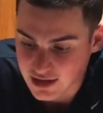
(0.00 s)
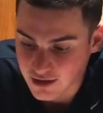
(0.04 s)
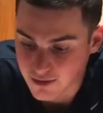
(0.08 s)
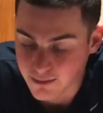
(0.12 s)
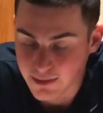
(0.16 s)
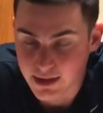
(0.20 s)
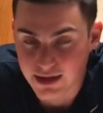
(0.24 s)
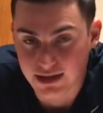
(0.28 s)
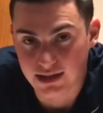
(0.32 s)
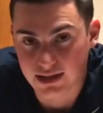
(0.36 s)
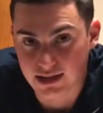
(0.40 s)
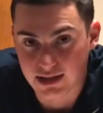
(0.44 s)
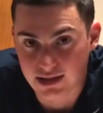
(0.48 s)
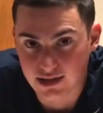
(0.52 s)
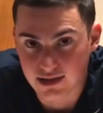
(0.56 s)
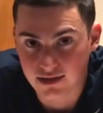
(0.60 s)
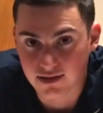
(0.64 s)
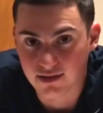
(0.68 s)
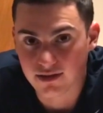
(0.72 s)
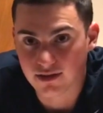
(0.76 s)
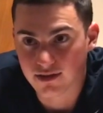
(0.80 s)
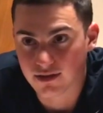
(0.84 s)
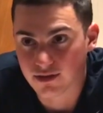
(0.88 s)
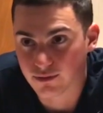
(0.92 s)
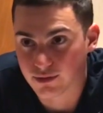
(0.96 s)
helped my knee
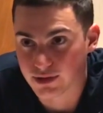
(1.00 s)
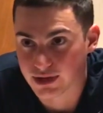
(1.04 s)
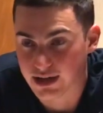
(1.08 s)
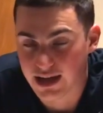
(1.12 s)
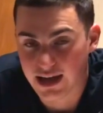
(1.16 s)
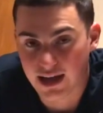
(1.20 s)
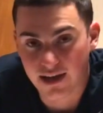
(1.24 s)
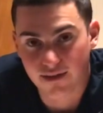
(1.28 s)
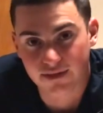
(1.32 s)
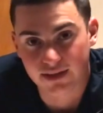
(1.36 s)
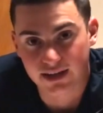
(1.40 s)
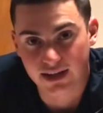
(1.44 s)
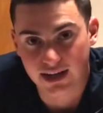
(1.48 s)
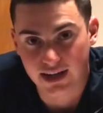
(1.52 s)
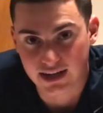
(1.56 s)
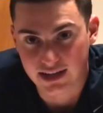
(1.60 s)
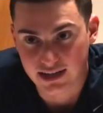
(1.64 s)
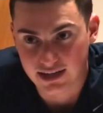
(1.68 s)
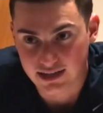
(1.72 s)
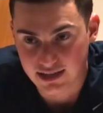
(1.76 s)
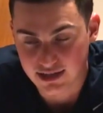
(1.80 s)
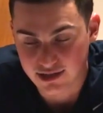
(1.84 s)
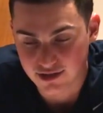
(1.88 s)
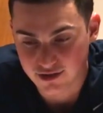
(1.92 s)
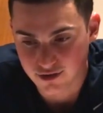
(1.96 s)
when I have any kind
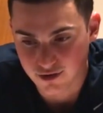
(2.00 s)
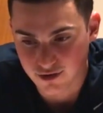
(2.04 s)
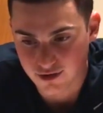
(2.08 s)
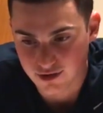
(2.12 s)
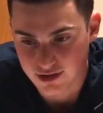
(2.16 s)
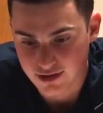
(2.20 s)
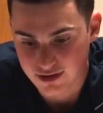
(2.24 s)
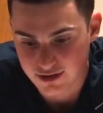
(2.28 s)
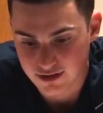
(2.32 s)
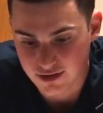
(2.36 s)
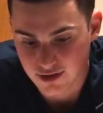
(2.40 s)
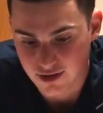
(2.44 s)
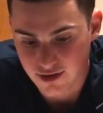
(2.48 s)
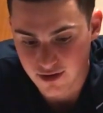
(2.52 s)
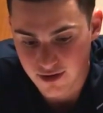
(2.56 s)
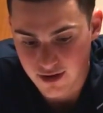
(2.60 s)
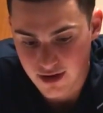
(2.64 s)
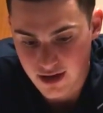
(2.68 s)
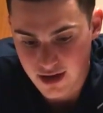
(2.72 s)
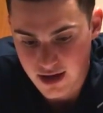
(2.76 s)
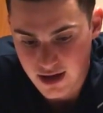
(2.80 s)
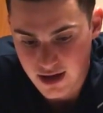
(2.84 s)
of knee soreness. So